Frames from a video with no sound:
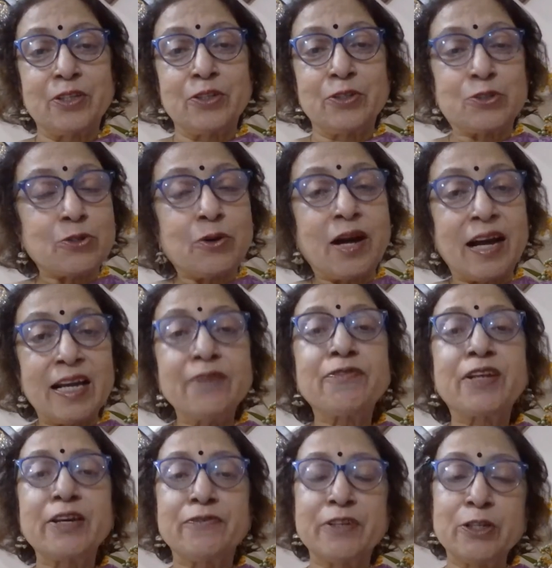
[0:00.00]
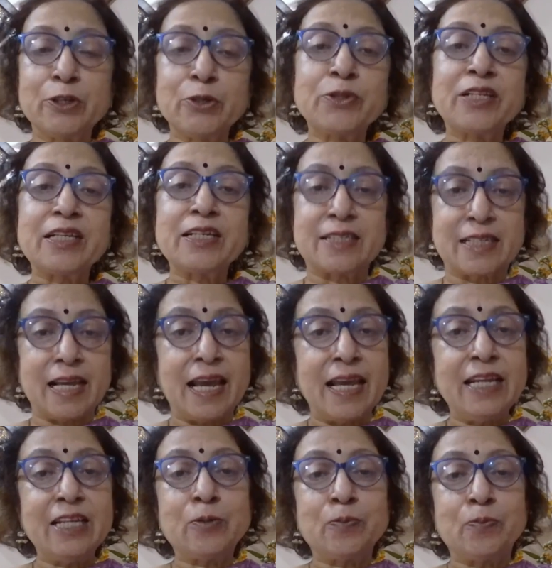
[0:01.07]
So I have given you these
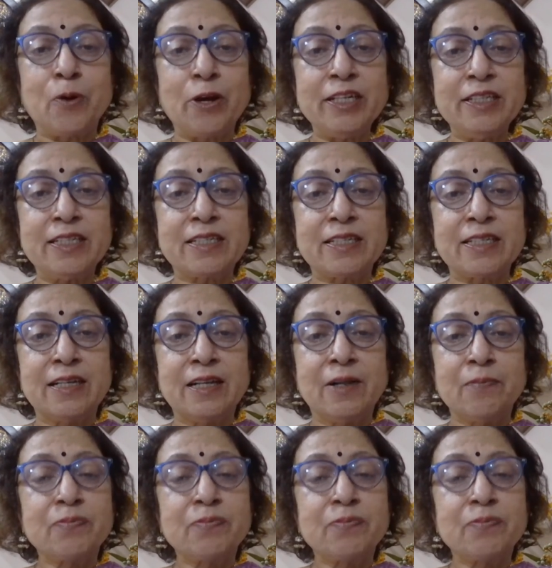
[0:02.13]
8 points.